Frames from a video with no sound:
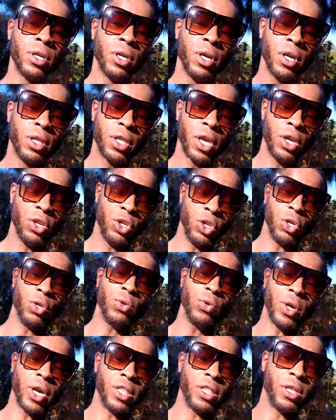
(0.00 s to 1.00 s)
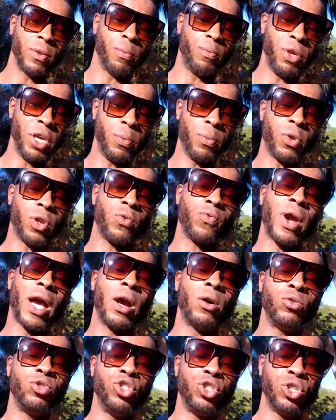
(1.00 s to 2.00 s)
and that you and the people
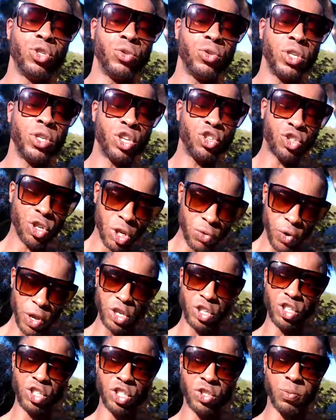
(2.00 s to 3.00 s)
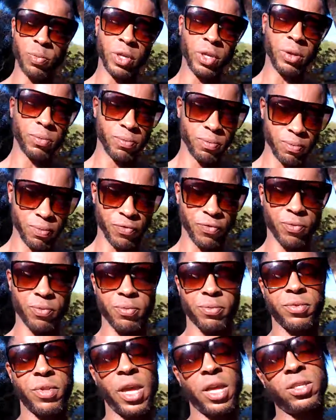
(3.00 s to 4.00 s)
around you and the generations
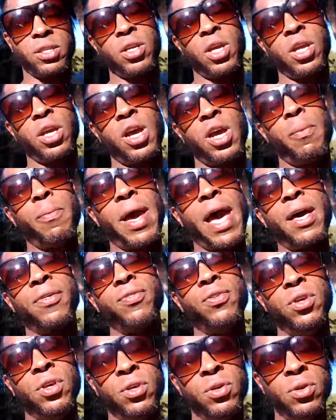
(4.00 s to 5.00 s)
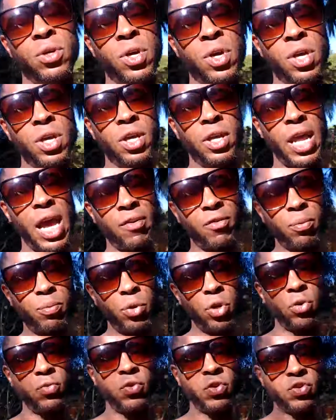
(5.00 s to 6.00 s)
that's going to come after you can have a
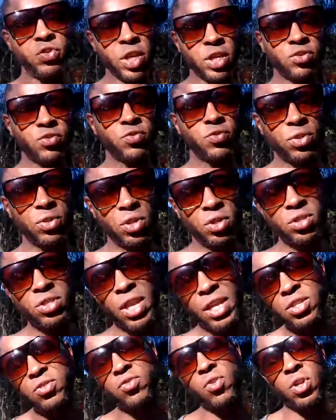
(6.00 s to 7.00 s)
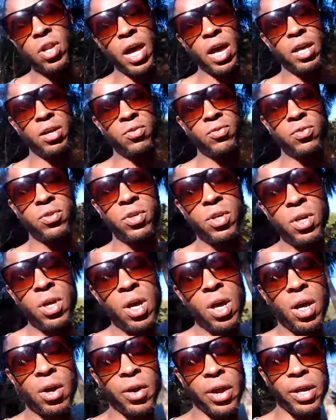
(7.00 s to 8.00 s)
beautiful, successful life.
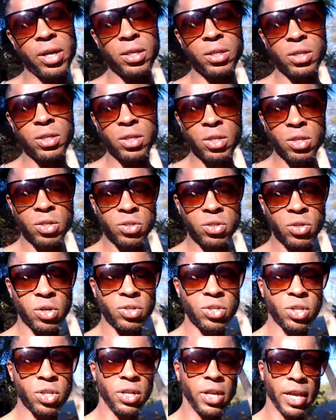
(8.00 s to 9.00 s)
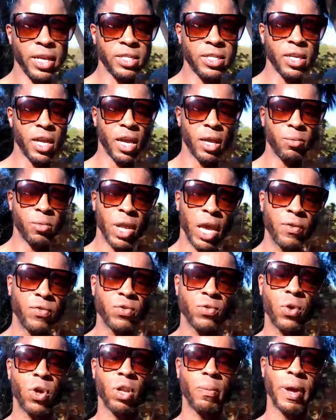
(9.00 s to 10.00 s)
All right? So until the next time, life
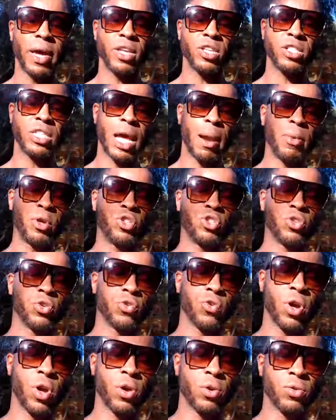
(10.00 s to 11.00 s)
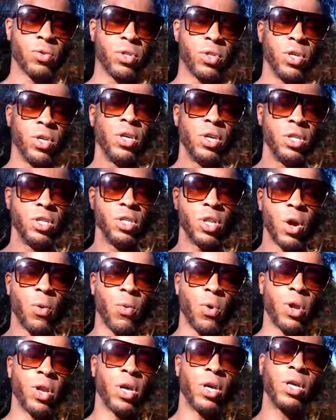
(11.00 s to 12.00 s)
is all about establish your growth. You don't
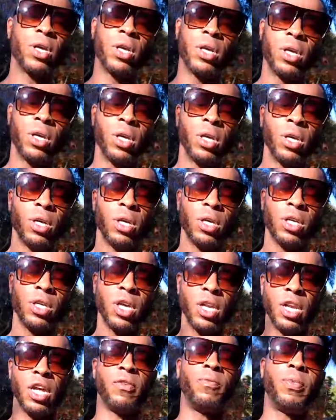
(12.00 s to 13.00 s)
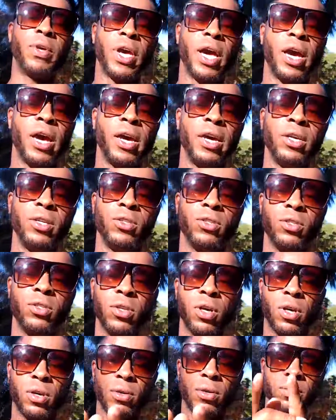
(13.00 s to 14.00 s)
want to get left behind.
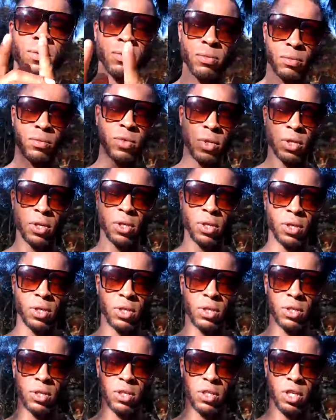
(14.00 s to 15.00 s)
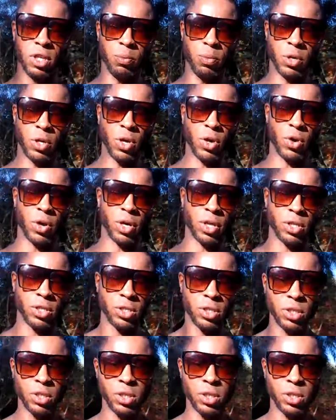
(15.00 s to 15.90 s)
So keep it going.